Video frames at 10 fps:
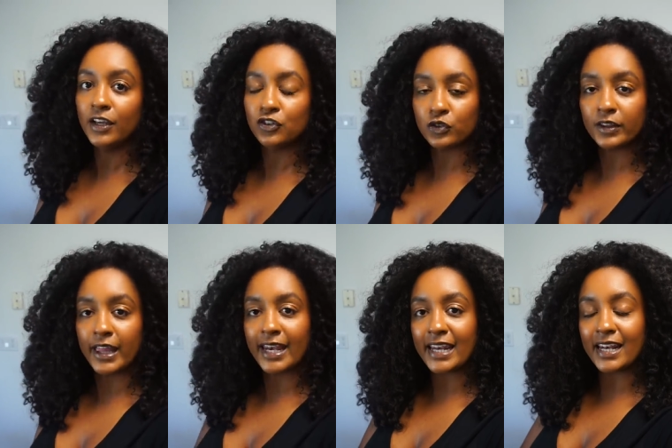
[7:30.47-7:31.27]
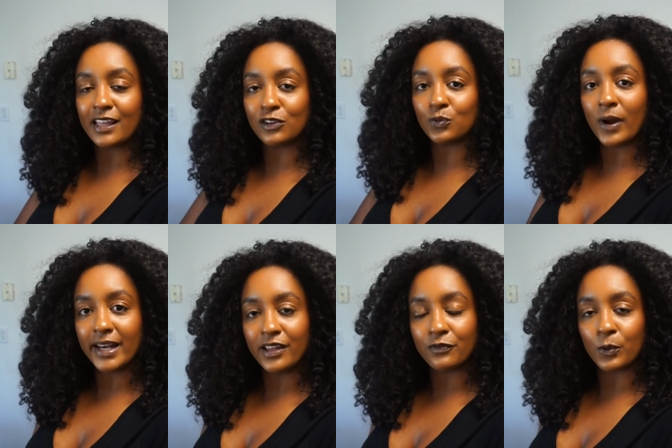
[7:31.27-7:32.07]
just so that it is
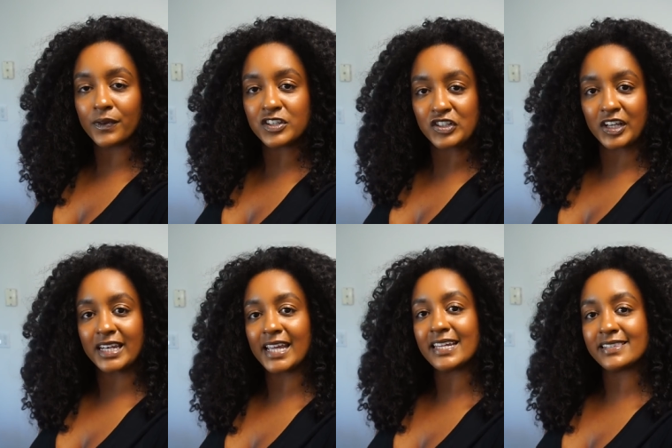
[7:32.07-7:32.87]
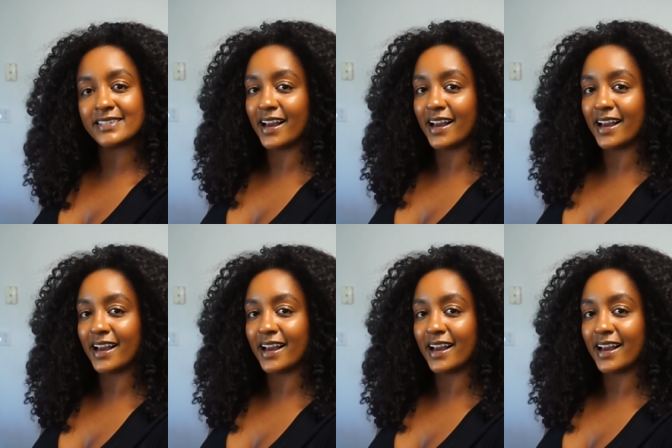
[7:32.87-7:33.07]
ready for when the chicken is